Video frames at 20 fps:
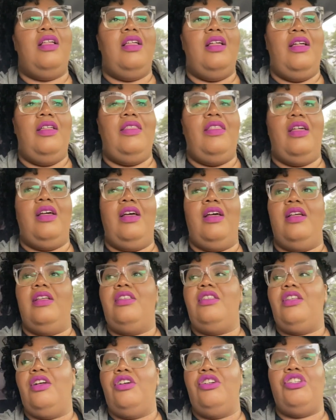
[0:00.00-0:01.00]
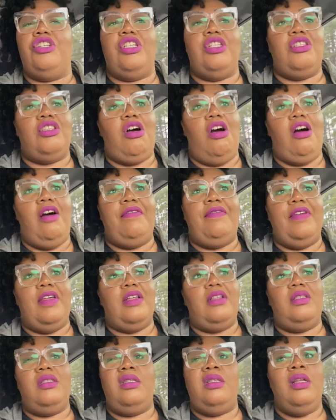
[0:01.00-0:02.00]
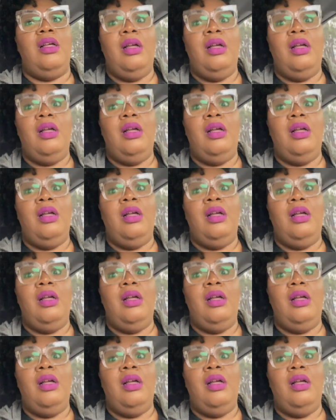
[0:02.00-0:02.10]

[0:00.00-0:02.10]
the surgeon's office.